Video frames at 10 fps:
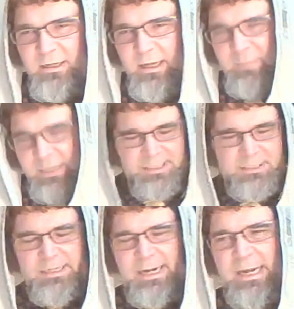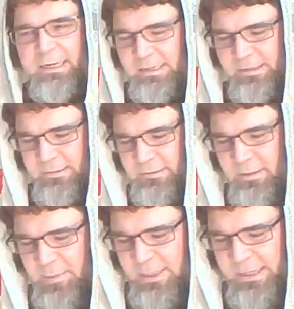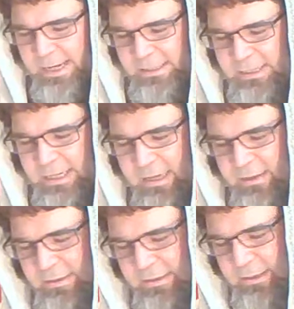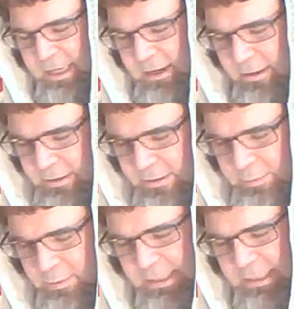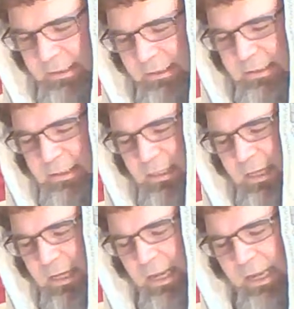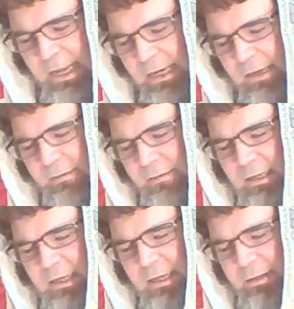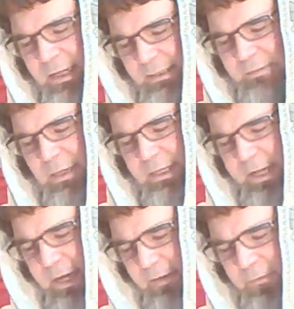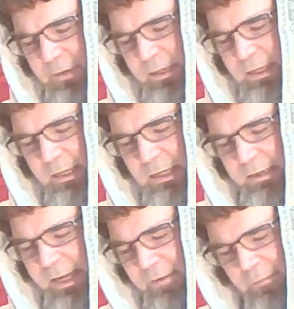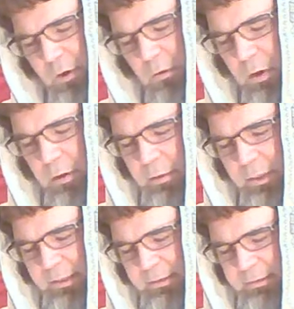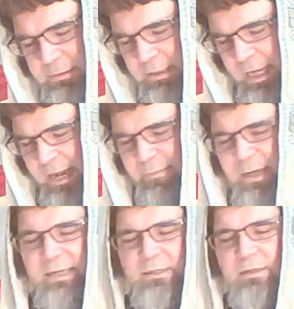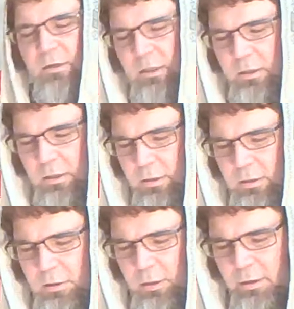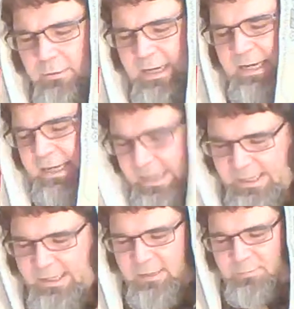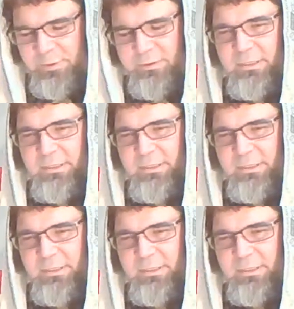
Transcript: I'm going to get you out of here. I'm going to get you out of this character place. You know? And that's what Kepha and Kepha awoke. Amen. Hurry, get up.